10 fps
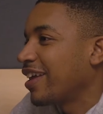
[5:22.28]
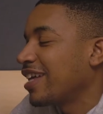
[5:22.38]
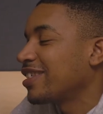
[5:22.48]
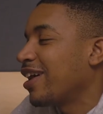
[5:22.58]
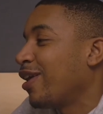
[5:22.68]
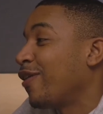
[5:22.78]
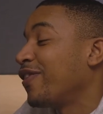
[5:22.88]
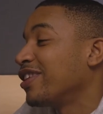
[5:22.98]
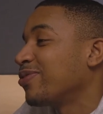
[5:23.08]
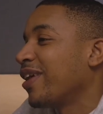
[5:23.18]
That's how a lot of
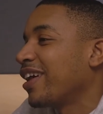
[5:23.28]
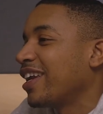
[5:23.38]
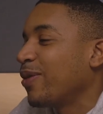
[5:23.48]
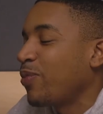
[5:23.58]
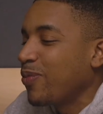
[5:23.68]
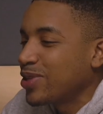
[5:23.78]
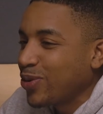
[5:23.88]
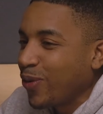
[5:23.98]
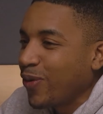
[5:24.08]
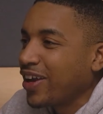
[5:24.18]
things work, and it people
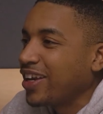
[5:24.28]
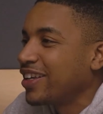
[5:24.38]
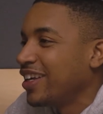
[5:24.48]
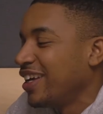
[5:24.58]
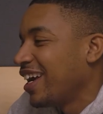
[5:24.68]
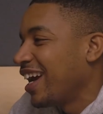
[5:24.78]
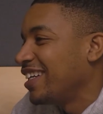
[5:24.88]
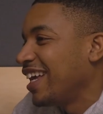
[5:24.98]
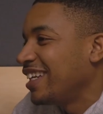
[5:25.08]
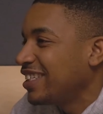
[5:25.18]
talk, and
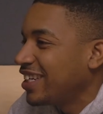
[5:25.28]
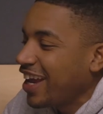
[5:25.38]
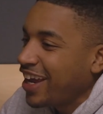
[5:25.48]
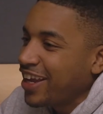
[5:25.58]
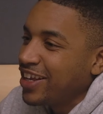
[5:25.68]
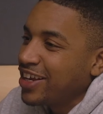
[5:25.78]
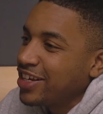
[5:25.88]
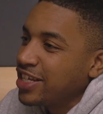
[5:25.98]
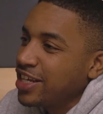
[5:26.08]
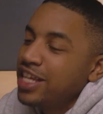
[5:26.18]
then you
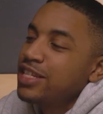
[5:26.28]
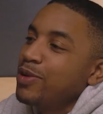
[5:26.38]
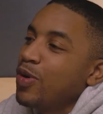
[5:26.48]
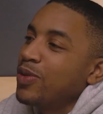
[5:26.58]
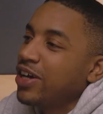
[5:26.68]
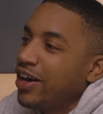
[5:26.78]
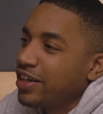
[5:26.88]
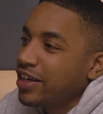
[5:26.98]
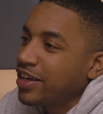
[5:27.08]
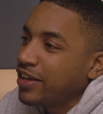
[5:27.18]
can easily become a
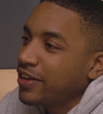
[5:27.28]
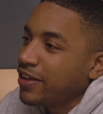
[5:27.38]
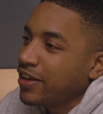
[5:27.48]
target in it.